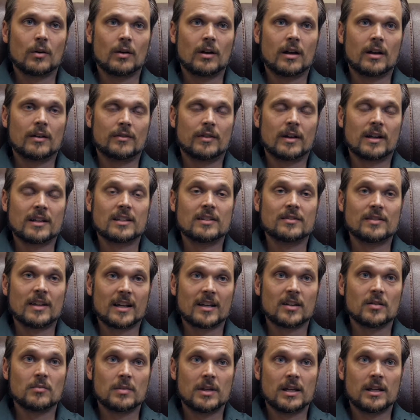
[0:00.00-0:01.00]
effective
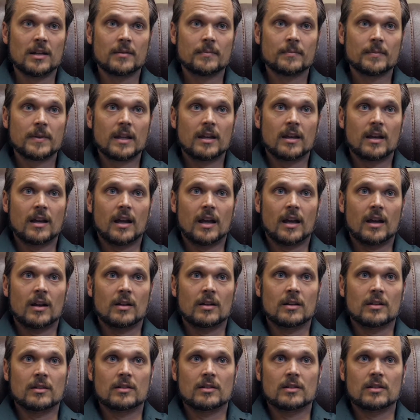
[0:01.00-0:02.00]
that can be.
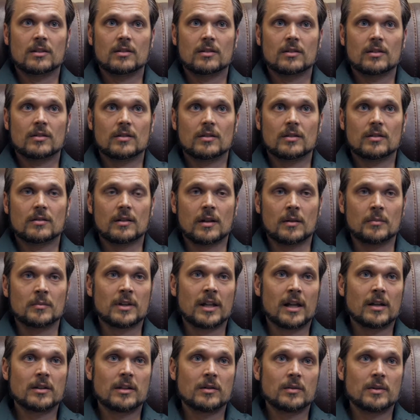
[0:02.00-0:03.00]
And I'm
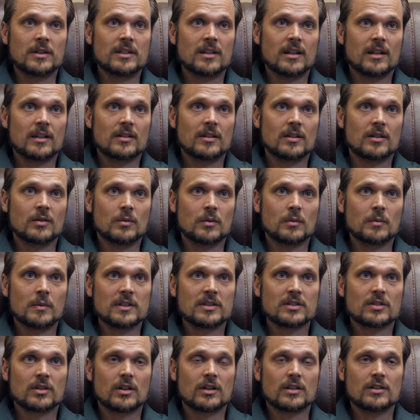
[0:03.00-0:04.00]
glad that we did. When
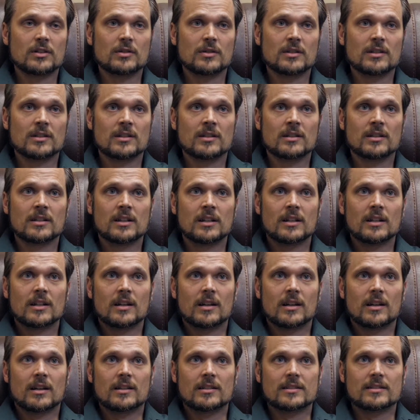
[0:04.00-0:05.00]
we started doing
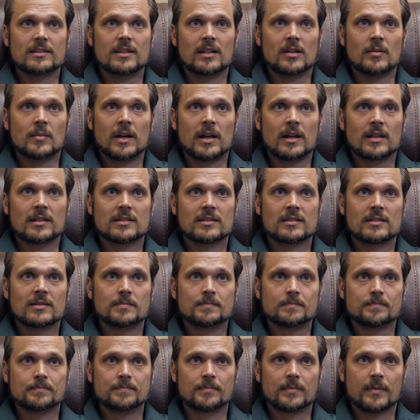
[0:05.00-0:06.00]

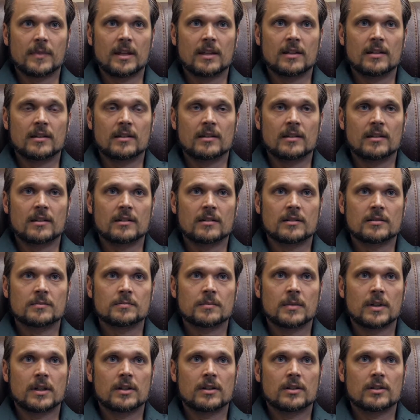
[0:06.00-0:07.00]
TMS
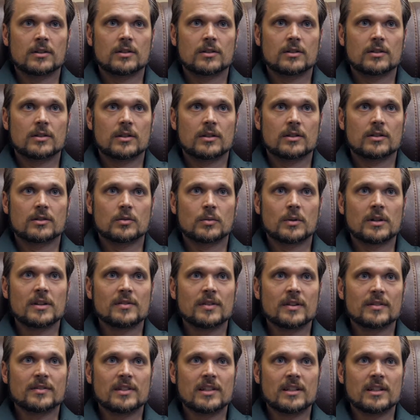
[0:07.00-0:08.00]
in
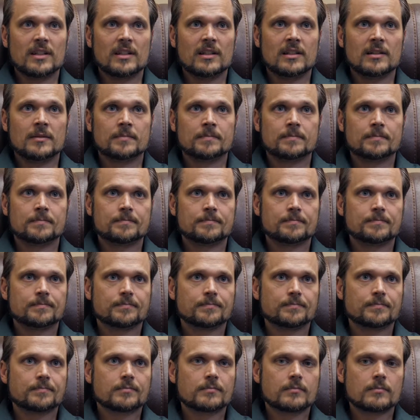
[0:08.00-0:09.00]
2015,
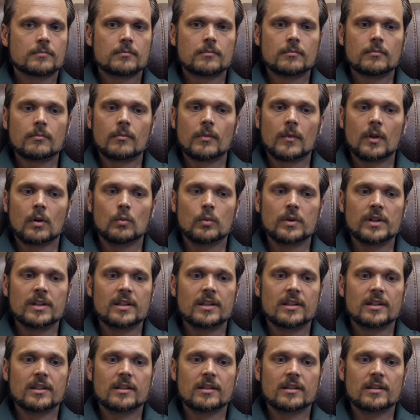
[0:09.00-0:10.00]

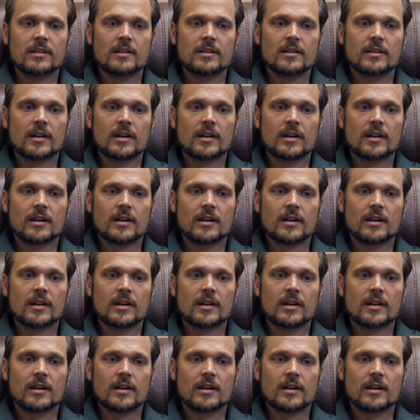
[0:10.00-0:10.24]
we